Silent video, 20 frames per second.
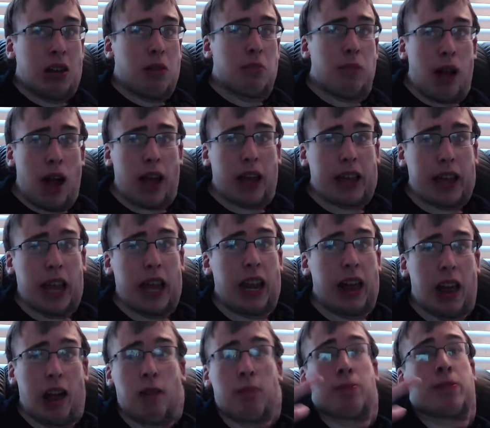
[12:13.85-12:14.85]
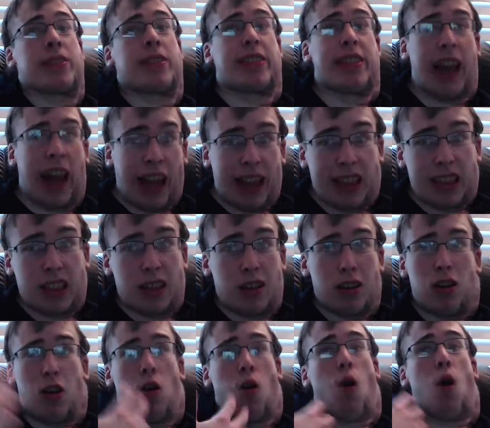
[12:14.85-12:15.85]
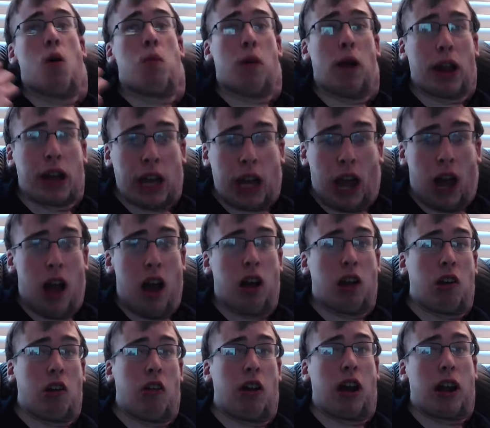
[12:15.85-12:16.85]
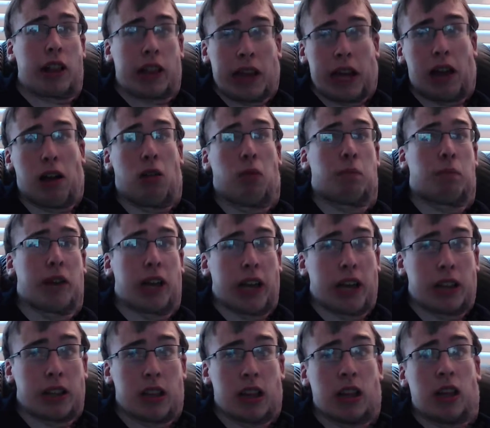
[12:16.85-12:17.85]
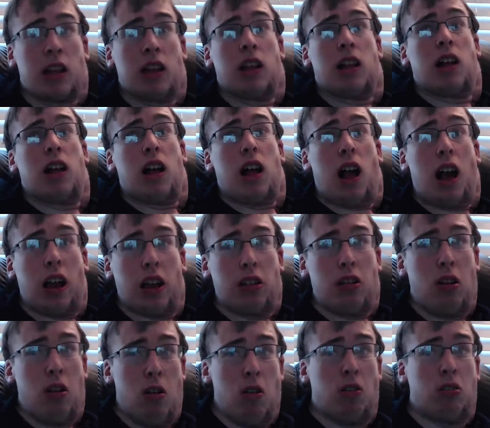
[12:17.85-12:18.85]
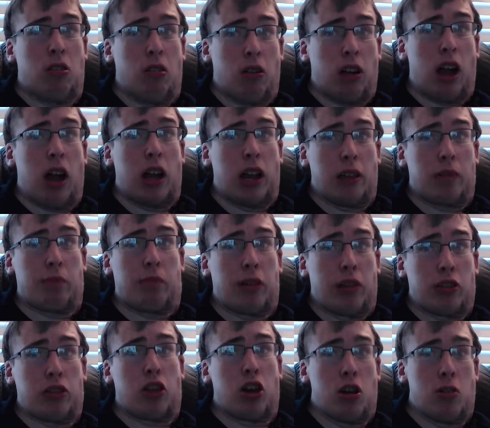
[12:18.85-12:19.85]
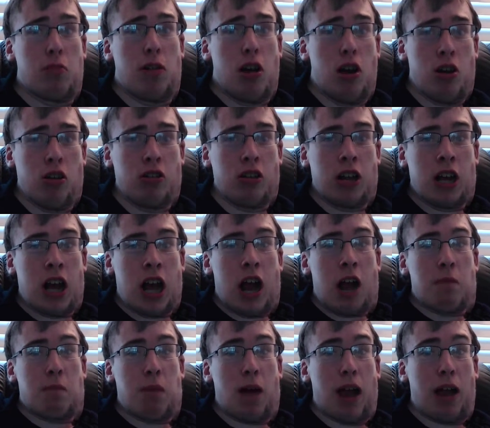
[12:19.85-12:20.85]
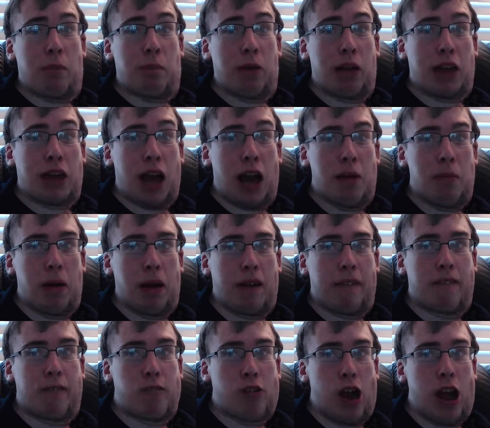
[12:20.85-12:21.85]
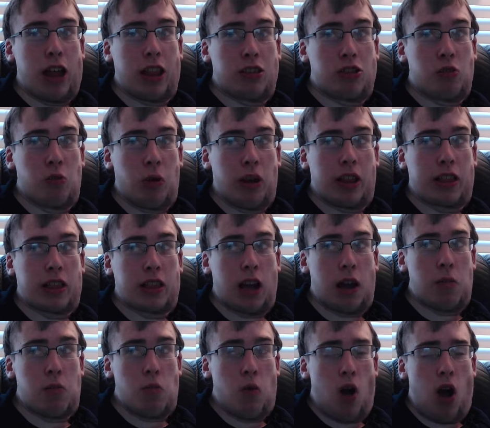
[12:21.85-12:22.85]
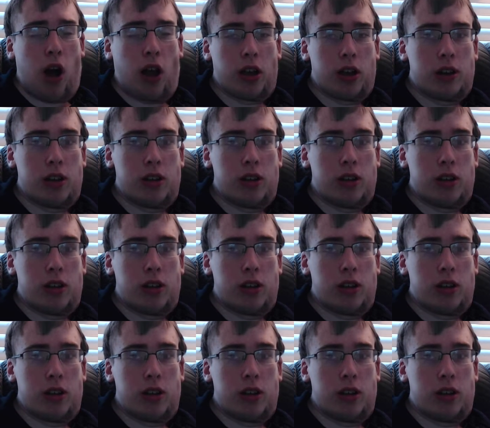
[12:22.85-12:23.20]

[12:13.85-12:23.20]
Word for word: By getting upset, or by conquering a tail beast. Like Naruto got in BU mode by becoming friends with someone.